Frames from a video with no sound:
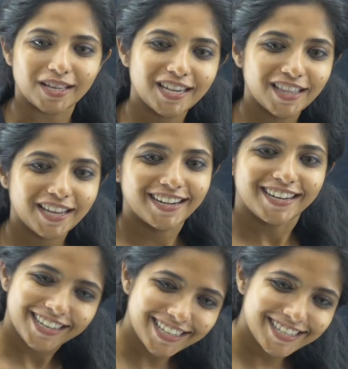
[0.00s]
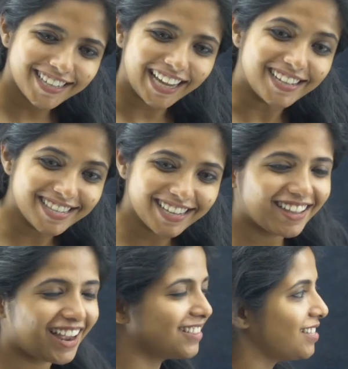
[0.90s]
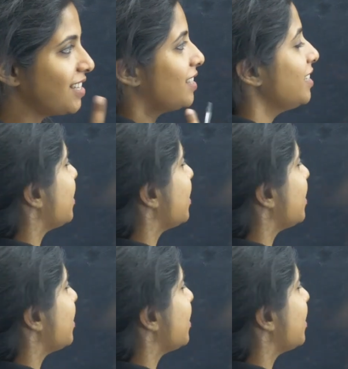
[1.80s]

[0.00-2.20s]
say that. Yes, I will say that. This is the